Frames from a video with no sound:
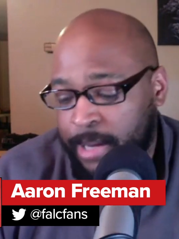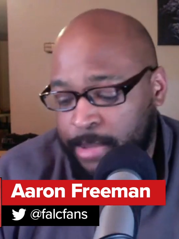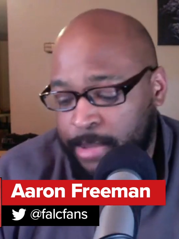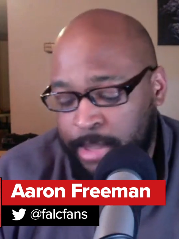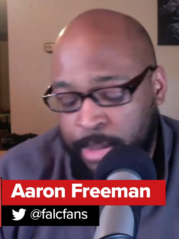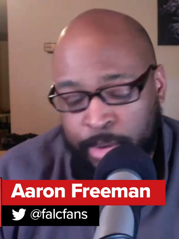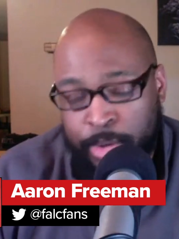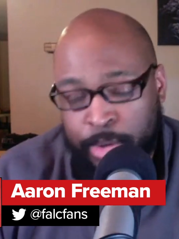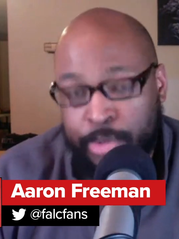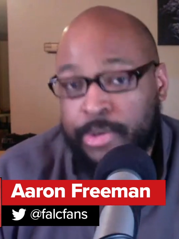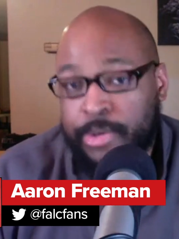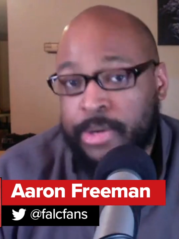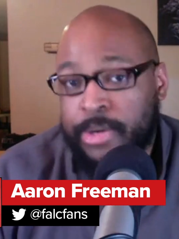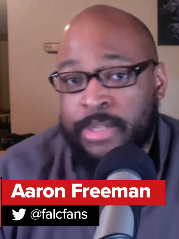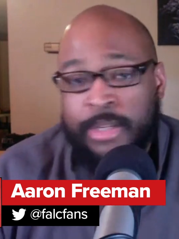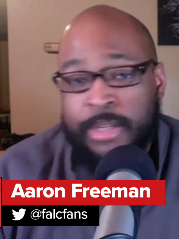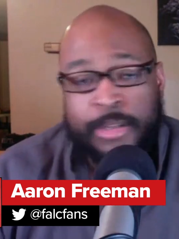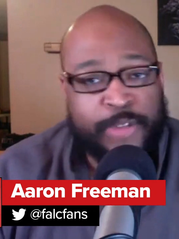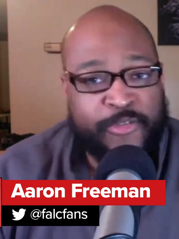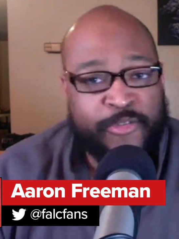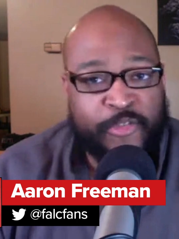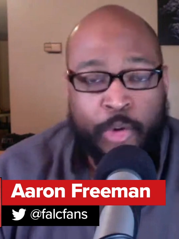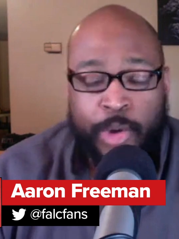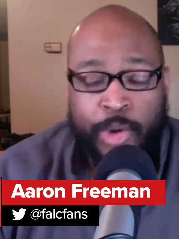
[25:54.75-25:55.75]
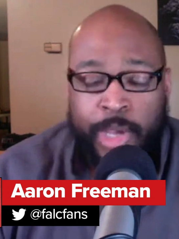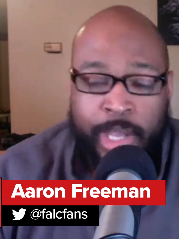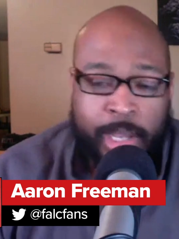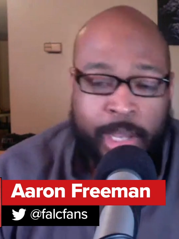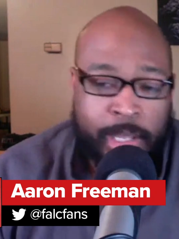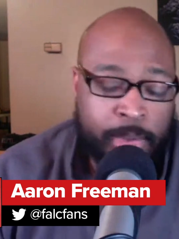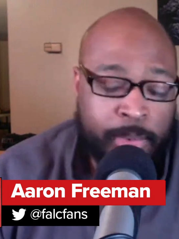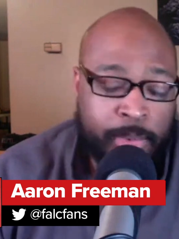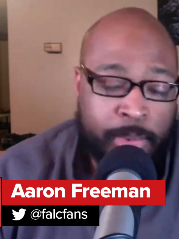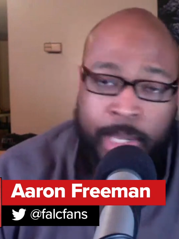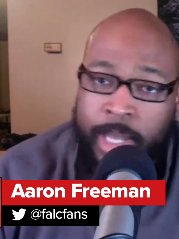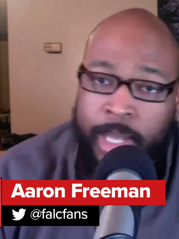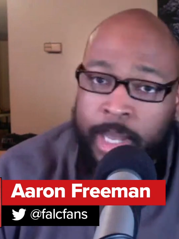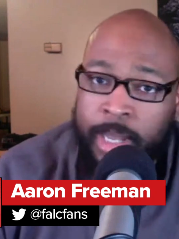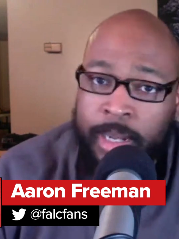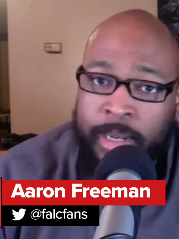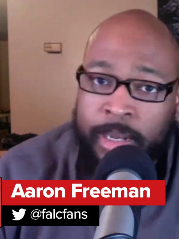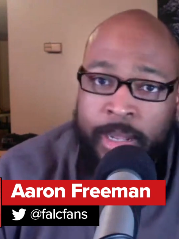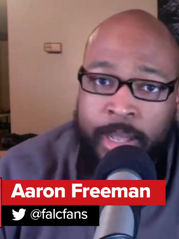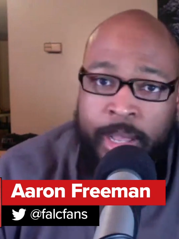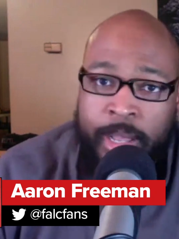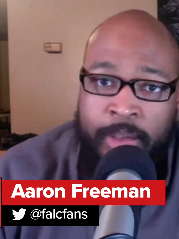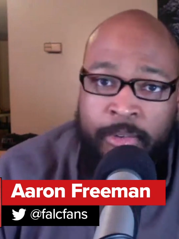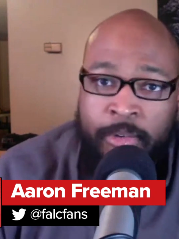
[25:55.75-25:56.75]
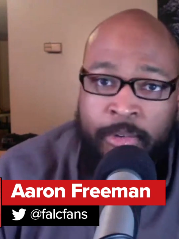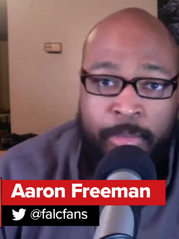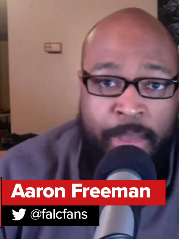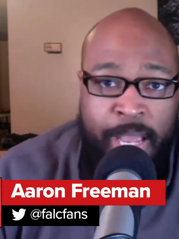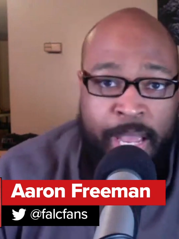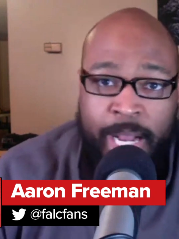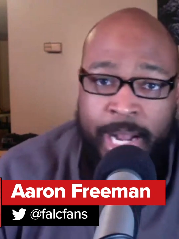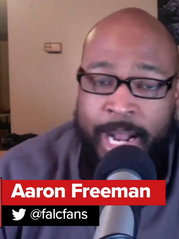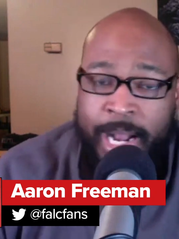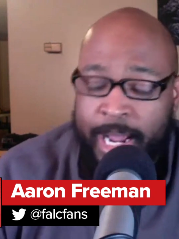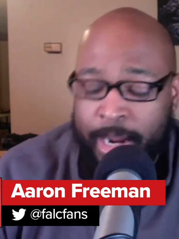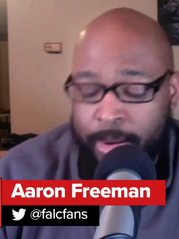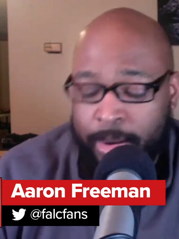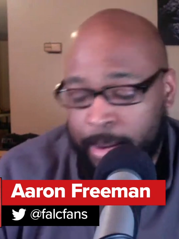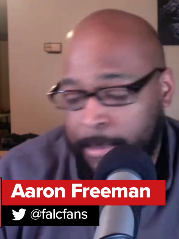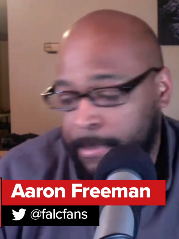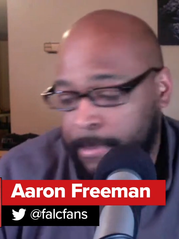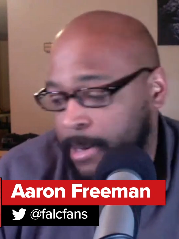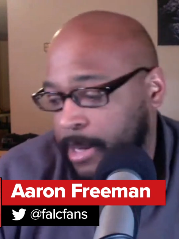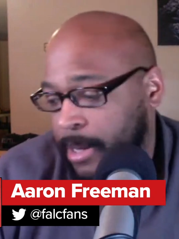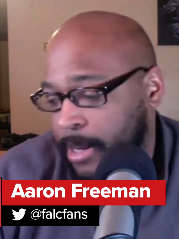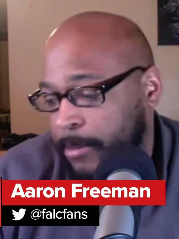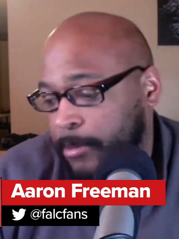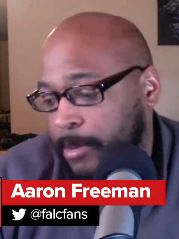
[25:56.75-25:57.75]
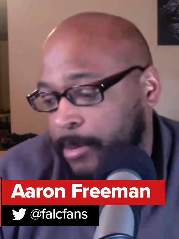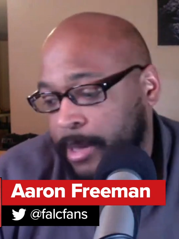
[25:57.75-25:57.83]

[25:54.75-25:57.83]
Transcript: So kudos to Foye Oluokun for making that great play.